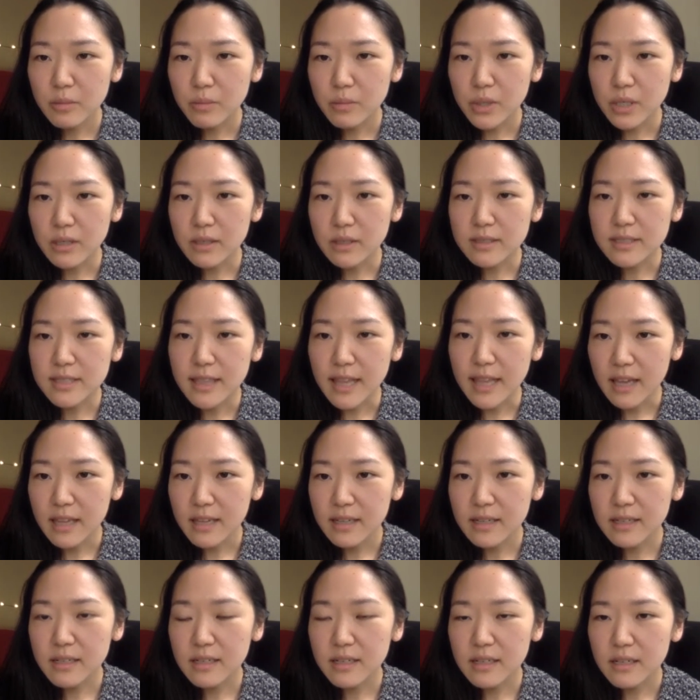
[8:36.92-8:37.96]
because
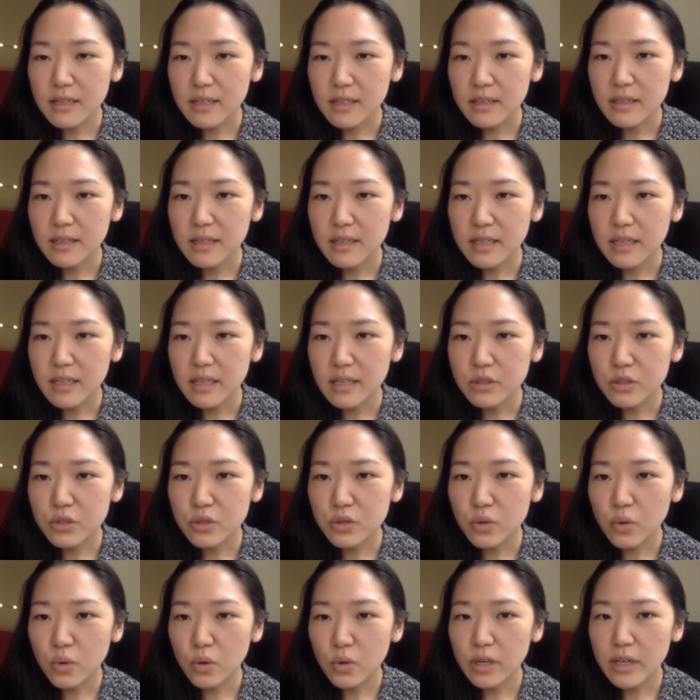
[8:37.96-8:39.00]
then it's
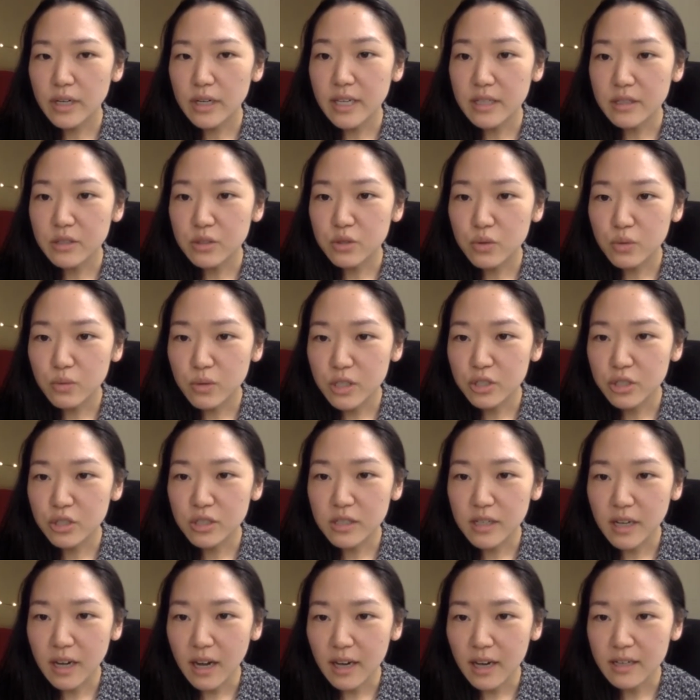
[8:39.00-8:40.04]
your
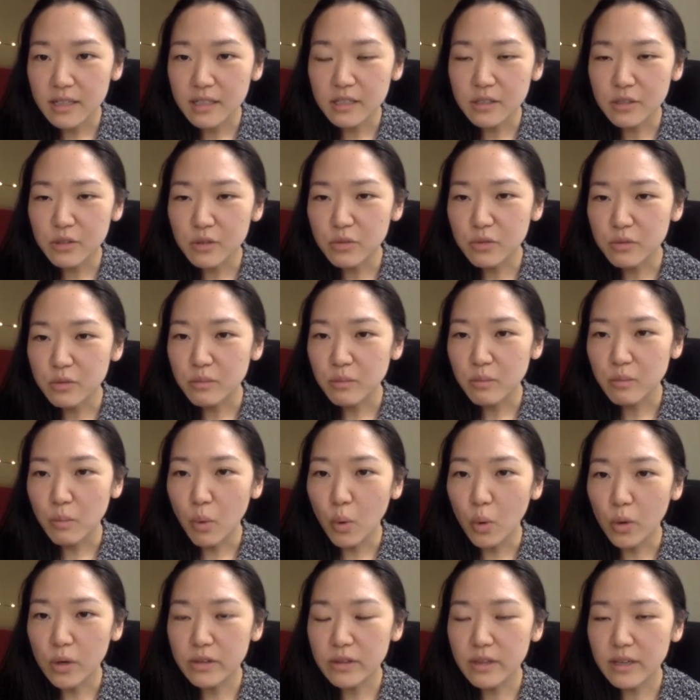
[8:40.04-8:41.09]
intuition guiding you
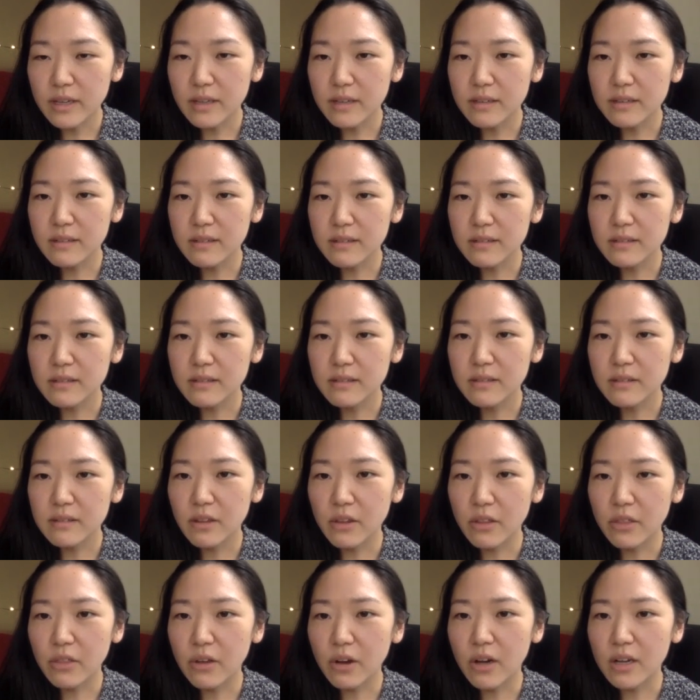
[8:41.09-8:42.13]
more than the
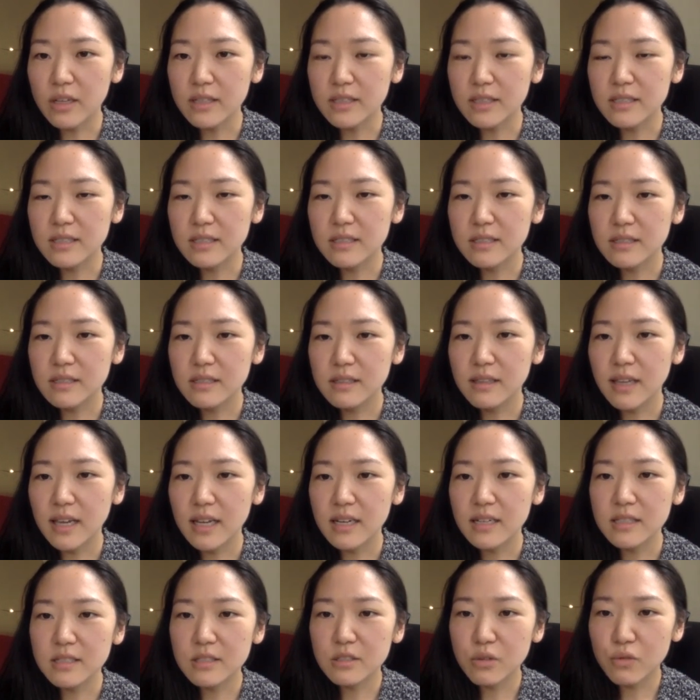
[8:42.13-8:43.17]
thoughts
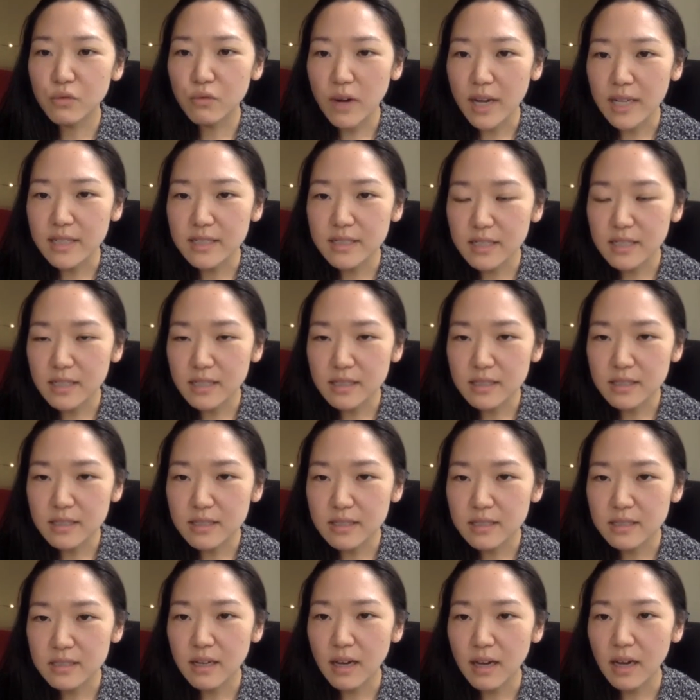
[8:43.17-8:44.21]
then it's the
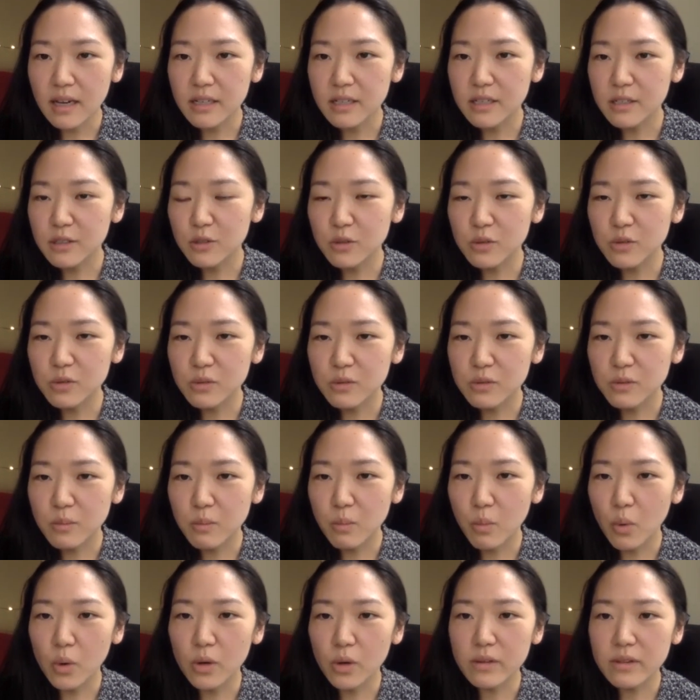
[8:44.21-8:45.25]
resonance guiding you
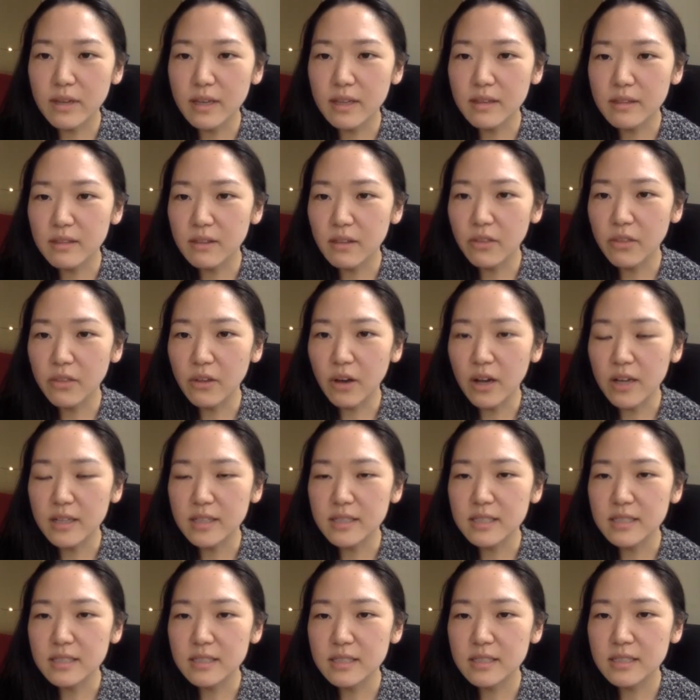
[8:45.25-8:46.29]
more than the
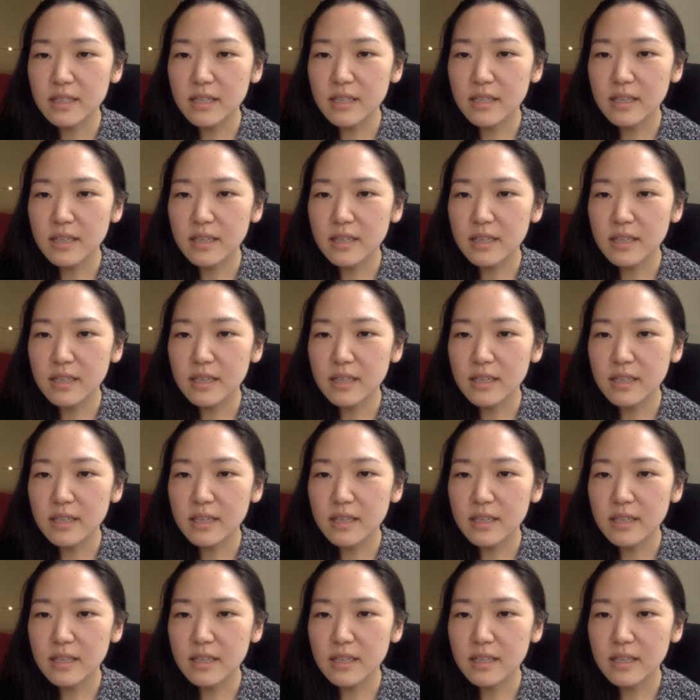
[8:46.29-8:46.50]
thoughts.